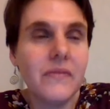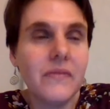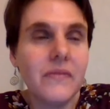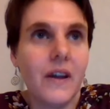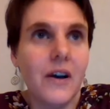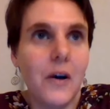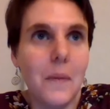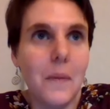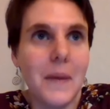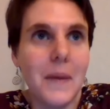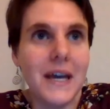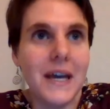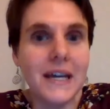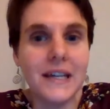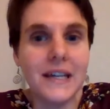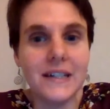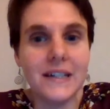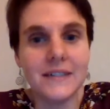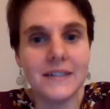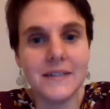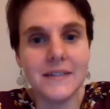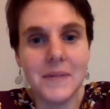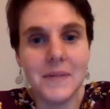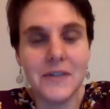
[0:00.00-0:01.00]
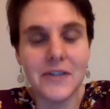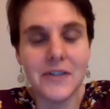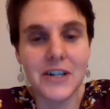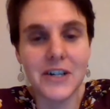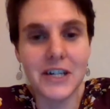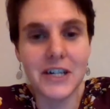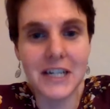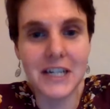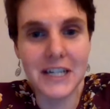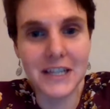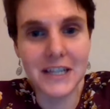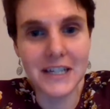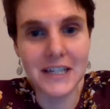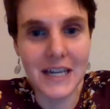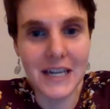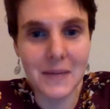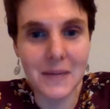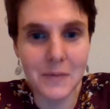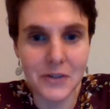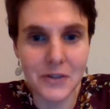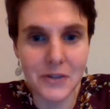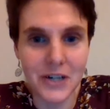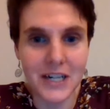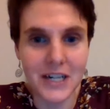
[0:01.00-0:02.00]
Oh man, I'm never gonna get the
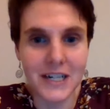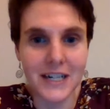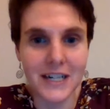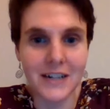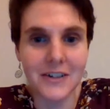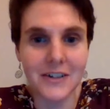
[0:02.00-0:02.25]
names right now.